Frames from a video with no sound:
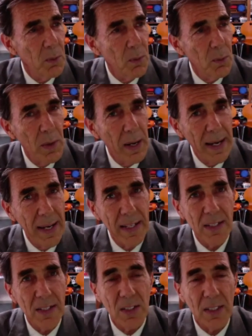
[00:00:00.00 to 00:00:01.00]

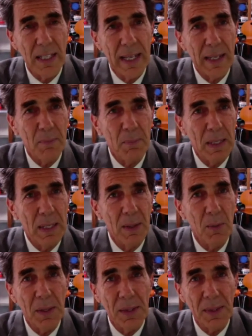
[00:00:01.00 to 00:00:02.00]
ways to like be
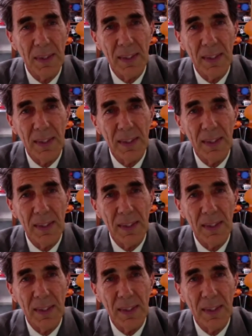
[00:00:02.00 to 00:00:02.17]
with